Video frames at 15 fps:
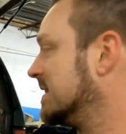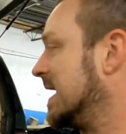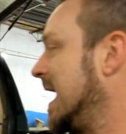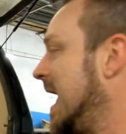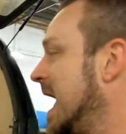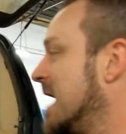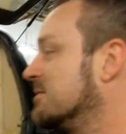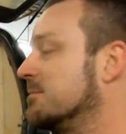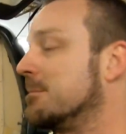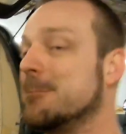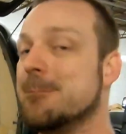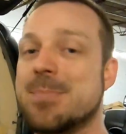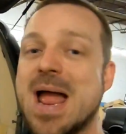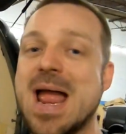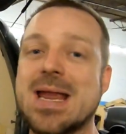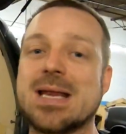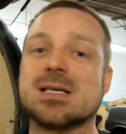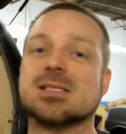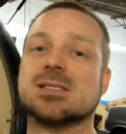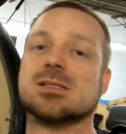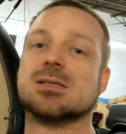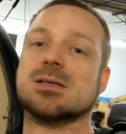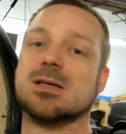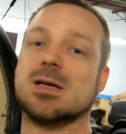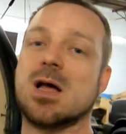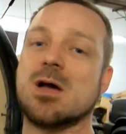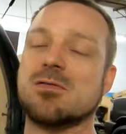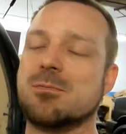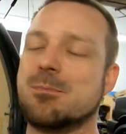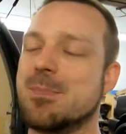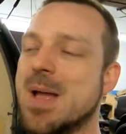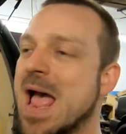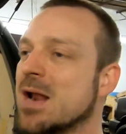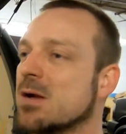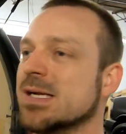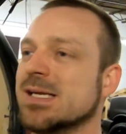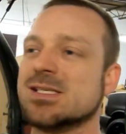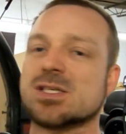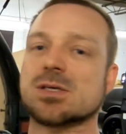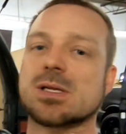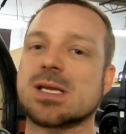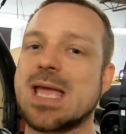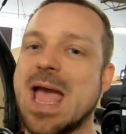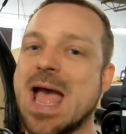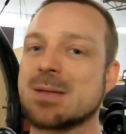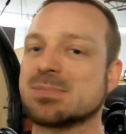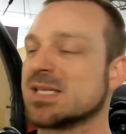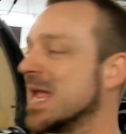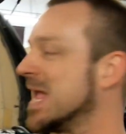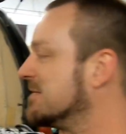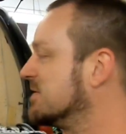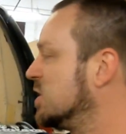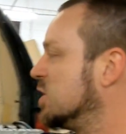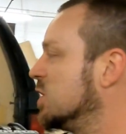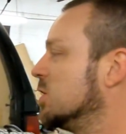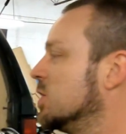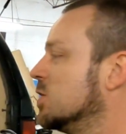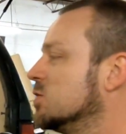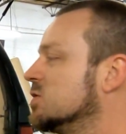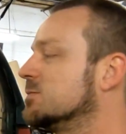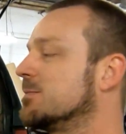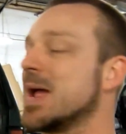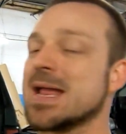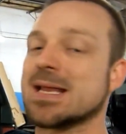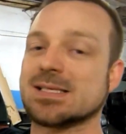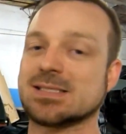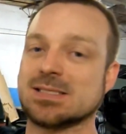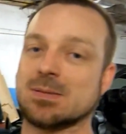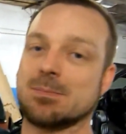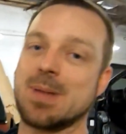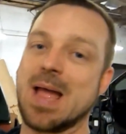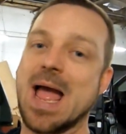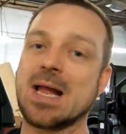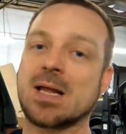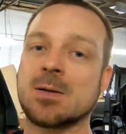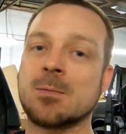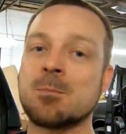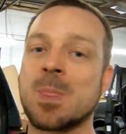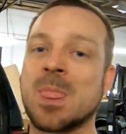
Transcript: they have banks of batteries or caps. They have huge banks in the back.